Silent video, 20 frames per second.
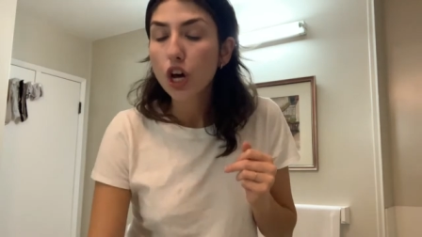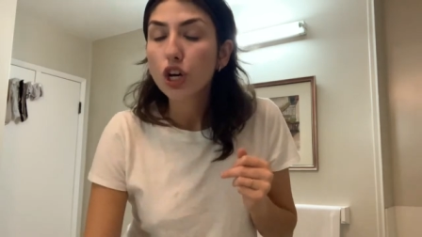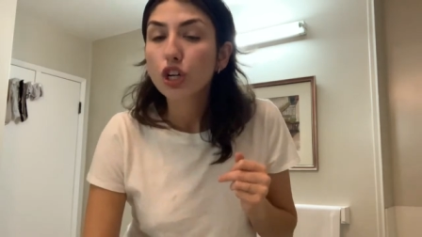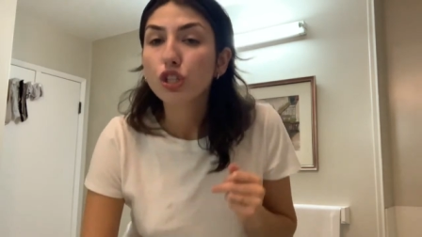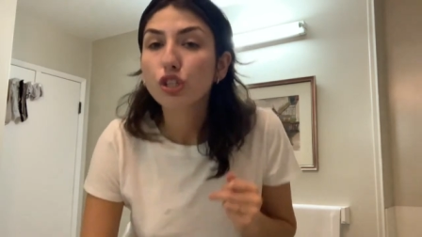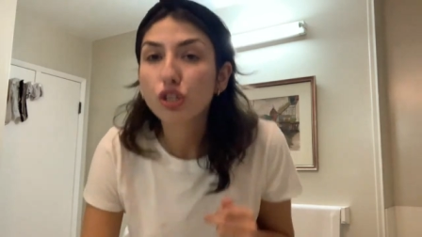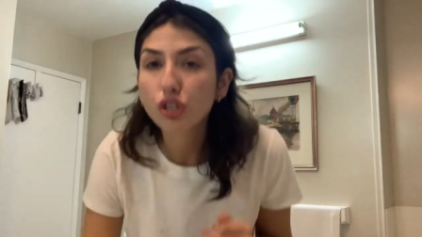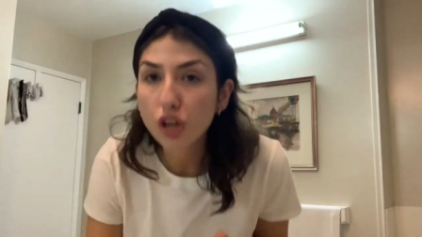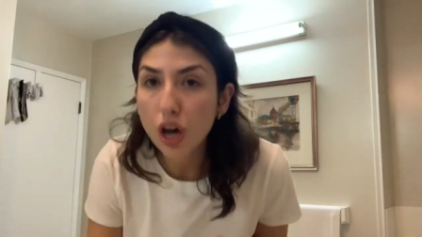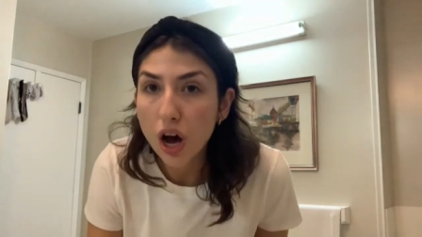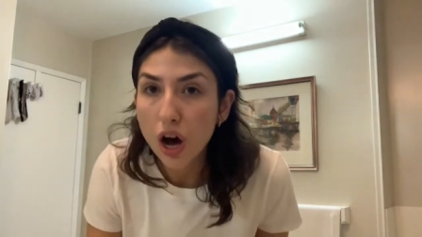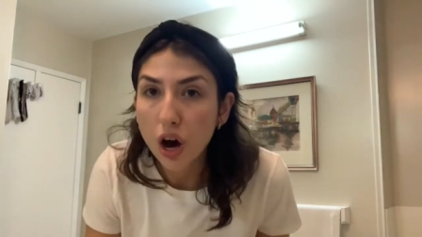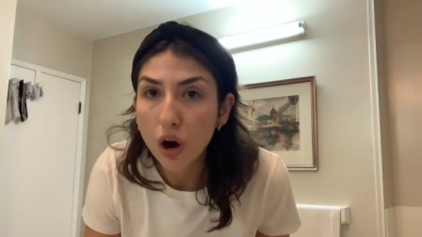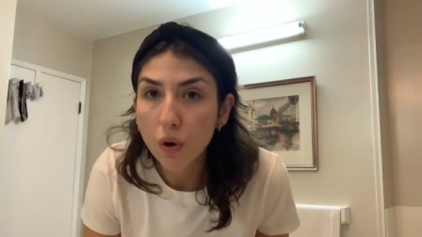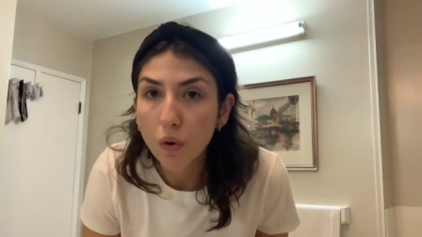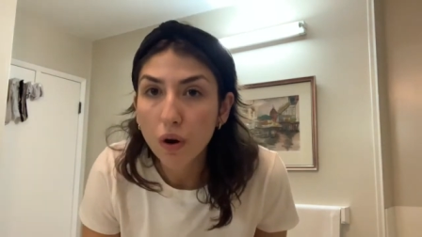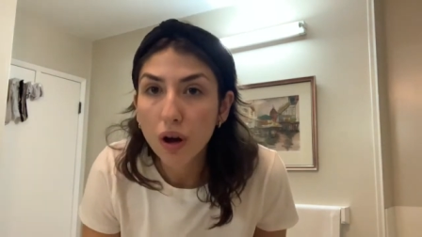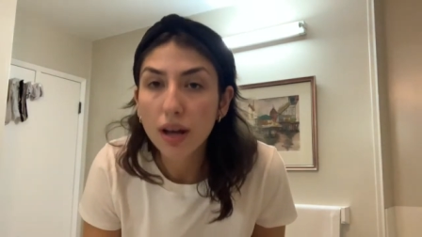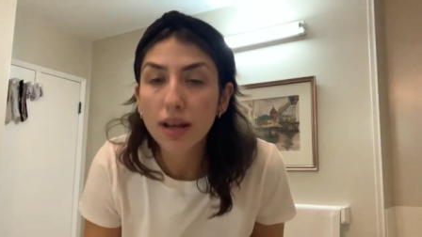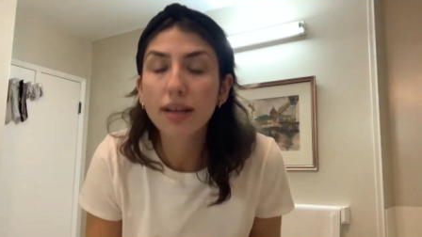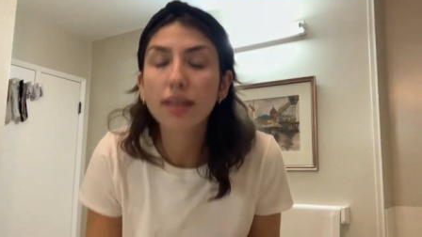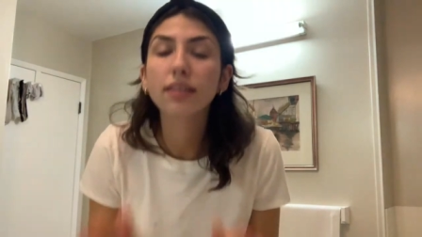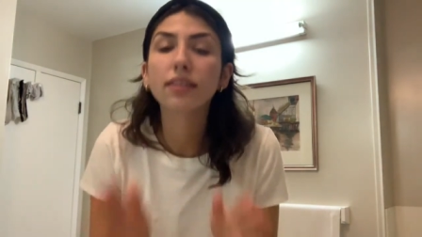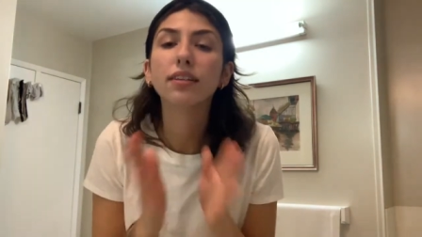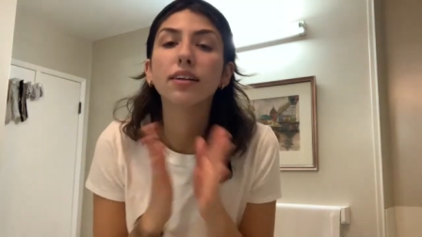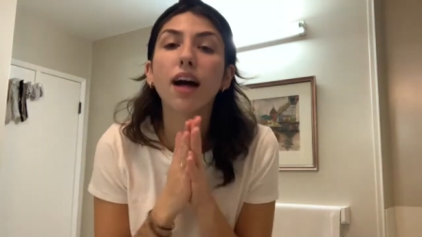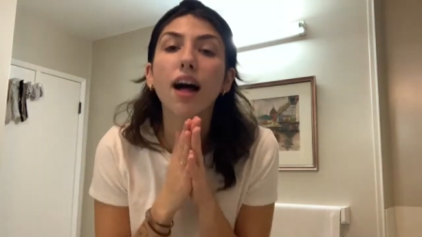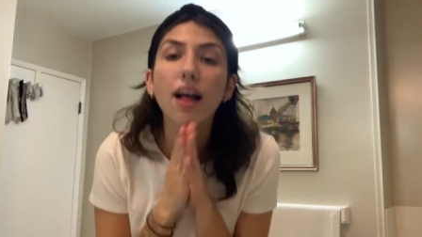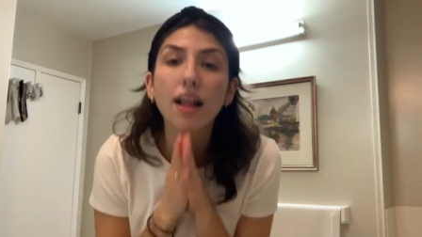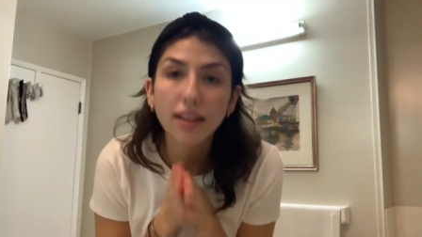So
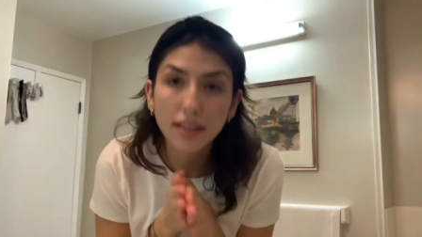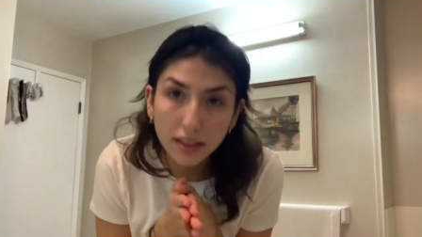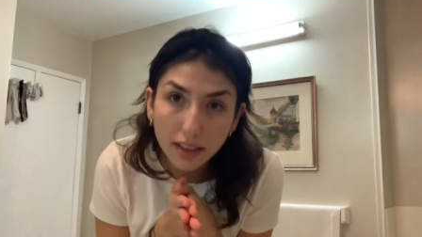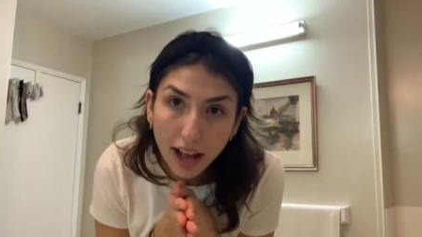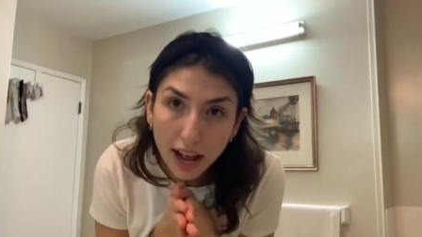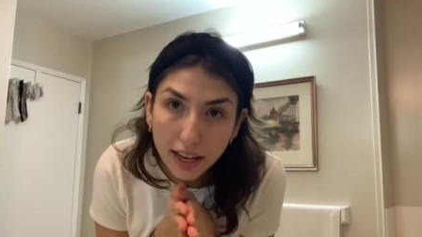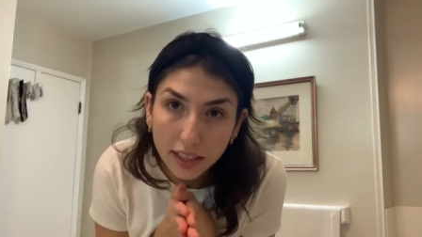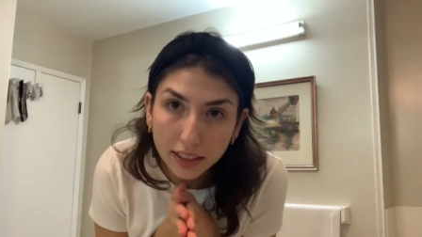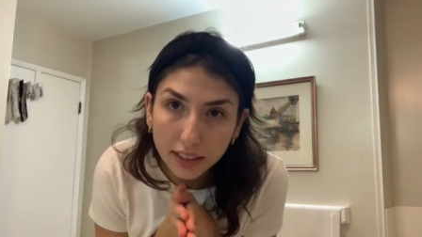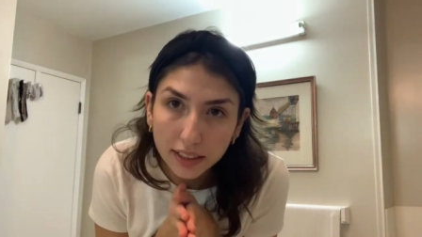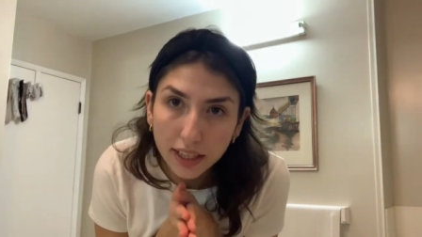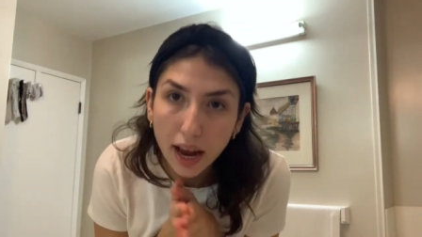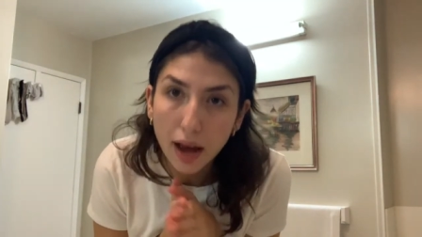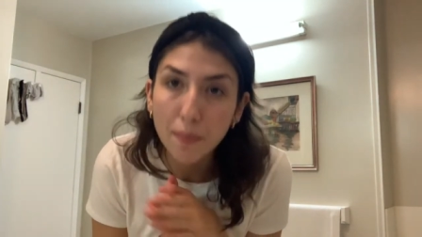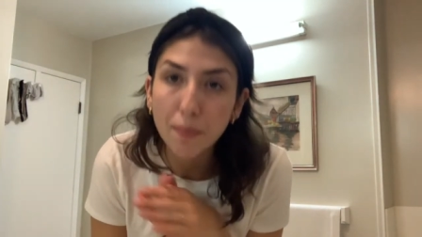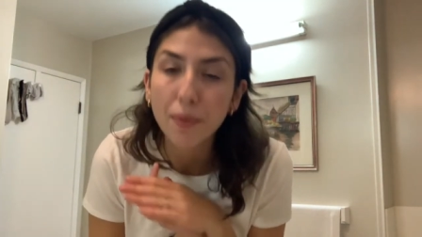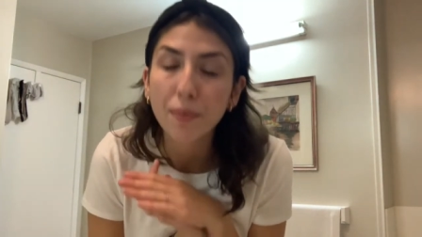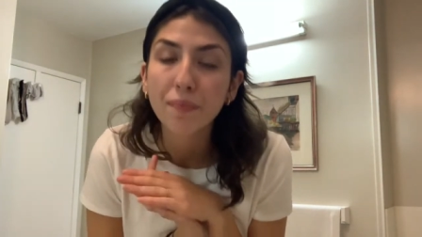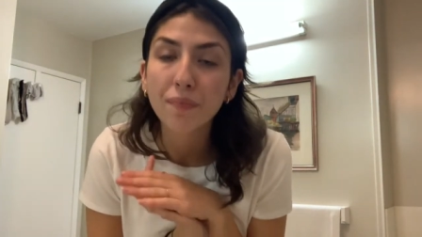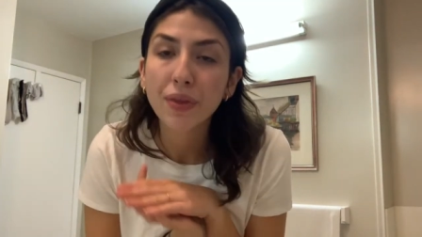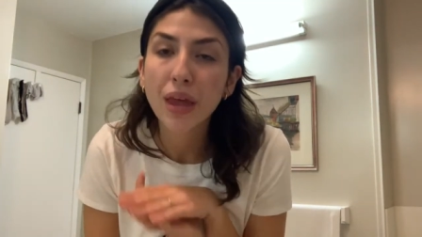last step,